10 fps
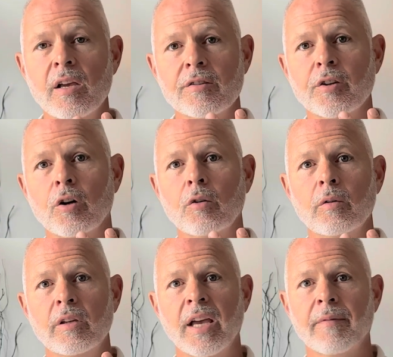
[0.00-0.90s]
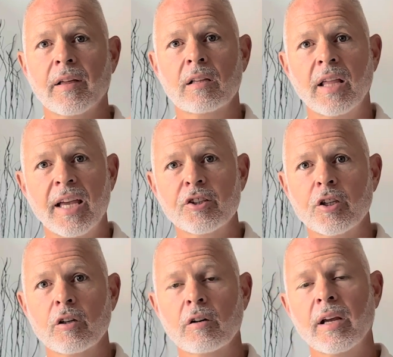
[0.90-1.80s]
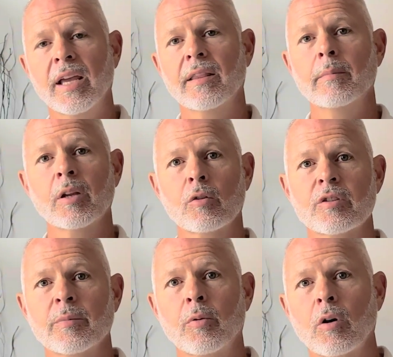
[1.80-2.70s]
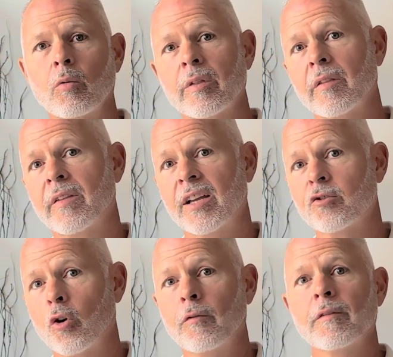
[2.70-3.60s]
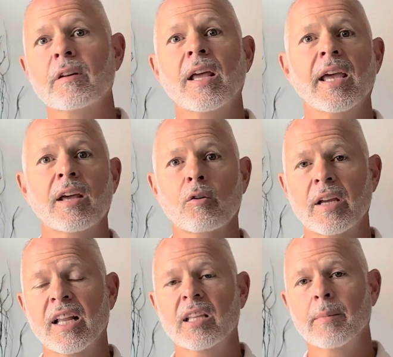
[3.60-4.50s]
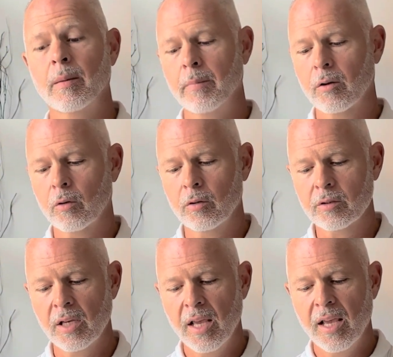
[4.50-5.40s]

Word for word: So you have the glandular and the mineral support with the thytrophin and organically bound minerals.